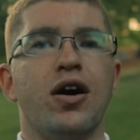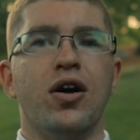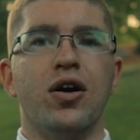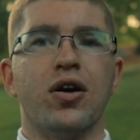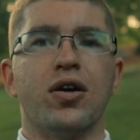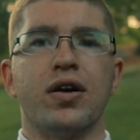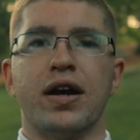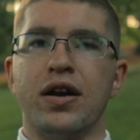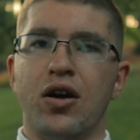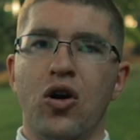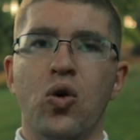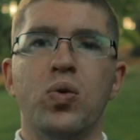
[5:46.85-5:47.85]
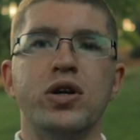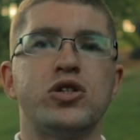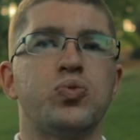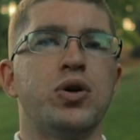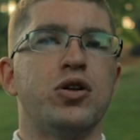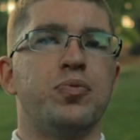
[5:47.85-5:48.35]
are and
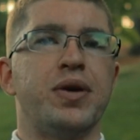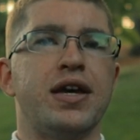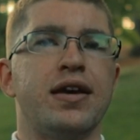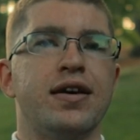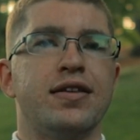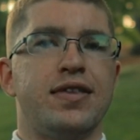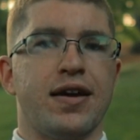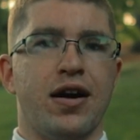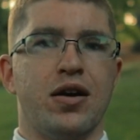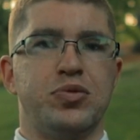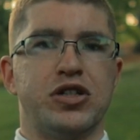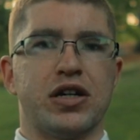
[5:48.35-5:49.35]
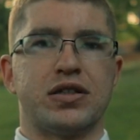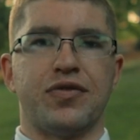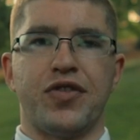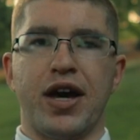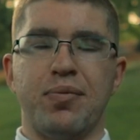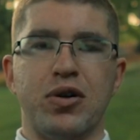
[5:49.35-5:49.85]
always will be the object
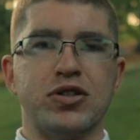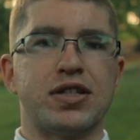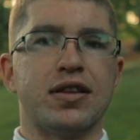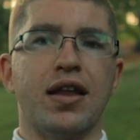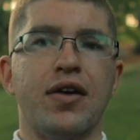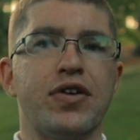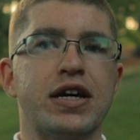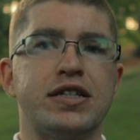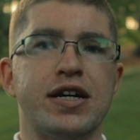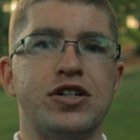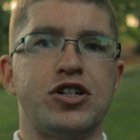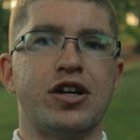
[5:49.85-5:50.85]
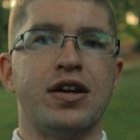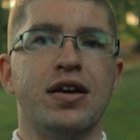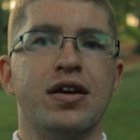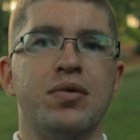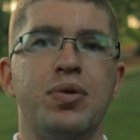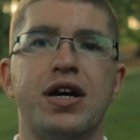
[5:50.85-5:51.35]
of thy most loving attention
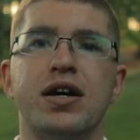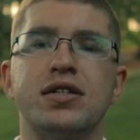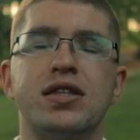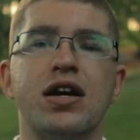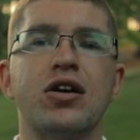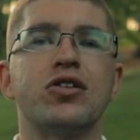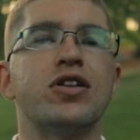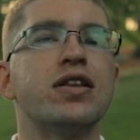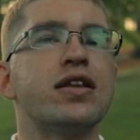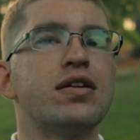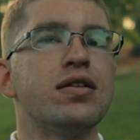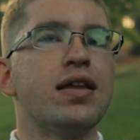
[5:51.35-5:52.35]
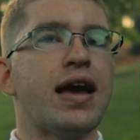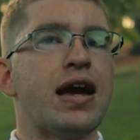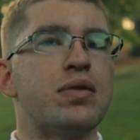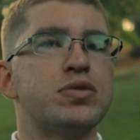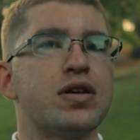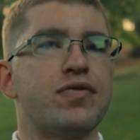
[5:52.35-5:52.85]
because they are the little
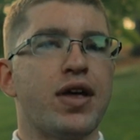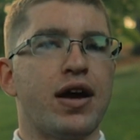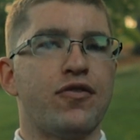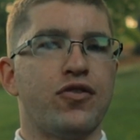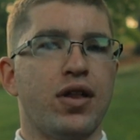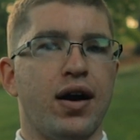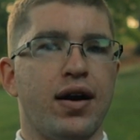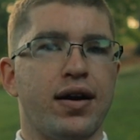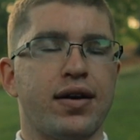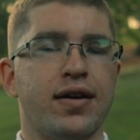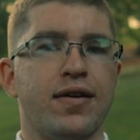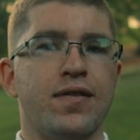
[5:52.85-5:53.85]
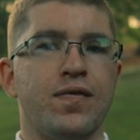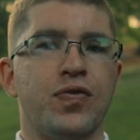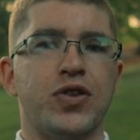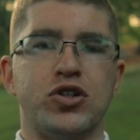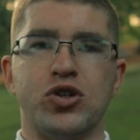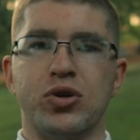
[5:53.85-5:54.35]
lambs of thy flock,
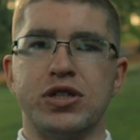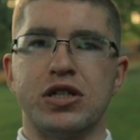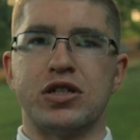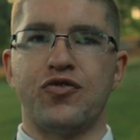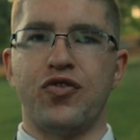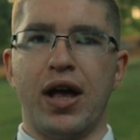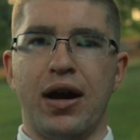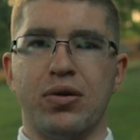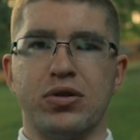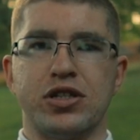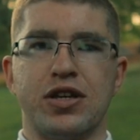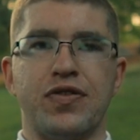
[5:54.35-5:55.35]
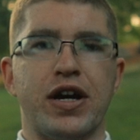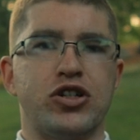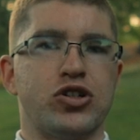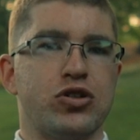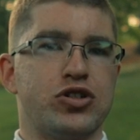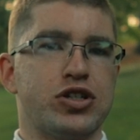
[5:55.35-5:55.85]
the choicest flowers in thy
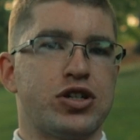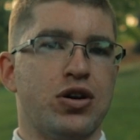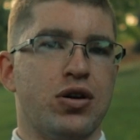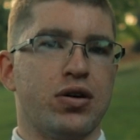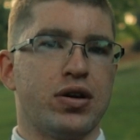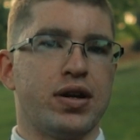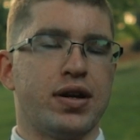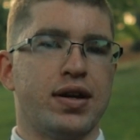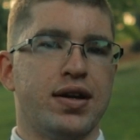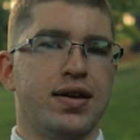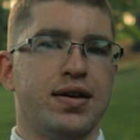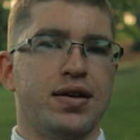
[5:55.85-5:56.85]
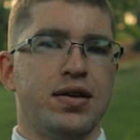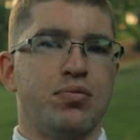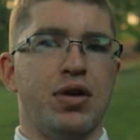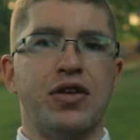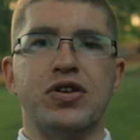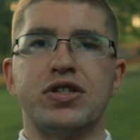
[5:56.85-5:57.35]
church's garden.
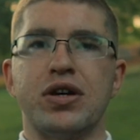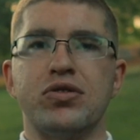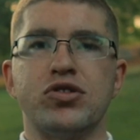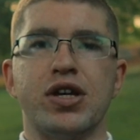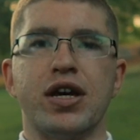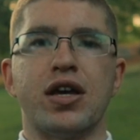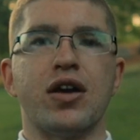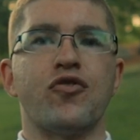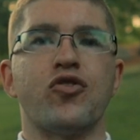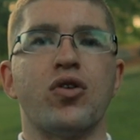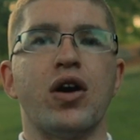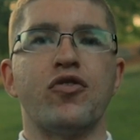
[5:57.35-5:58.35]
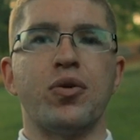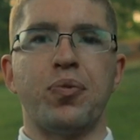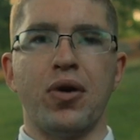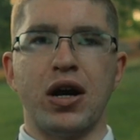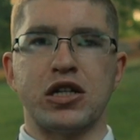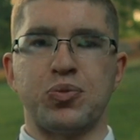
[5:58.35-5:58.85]
May this undertaking forever
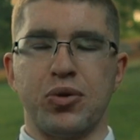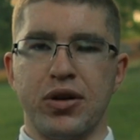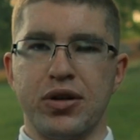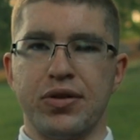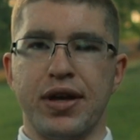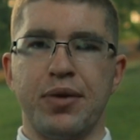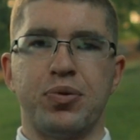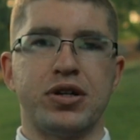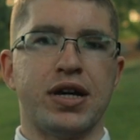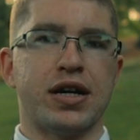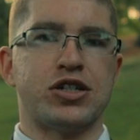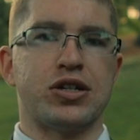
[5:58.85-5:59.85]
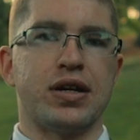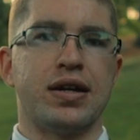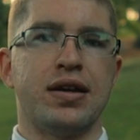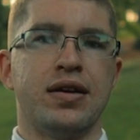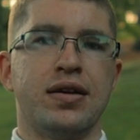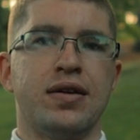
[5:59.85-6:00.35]
prosper under thy protection.